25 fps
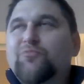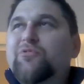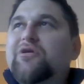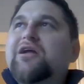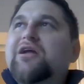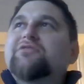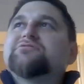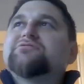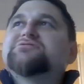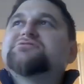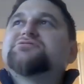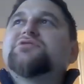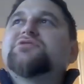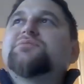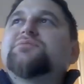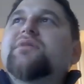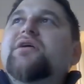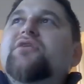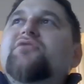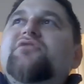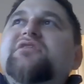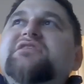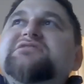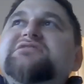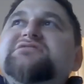when I was doing
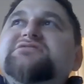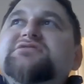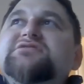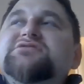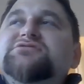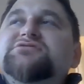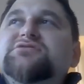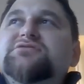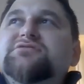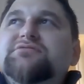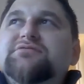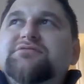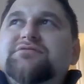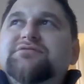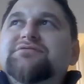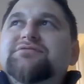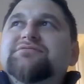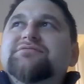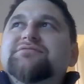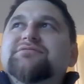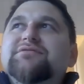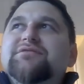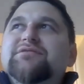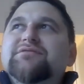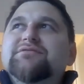my research on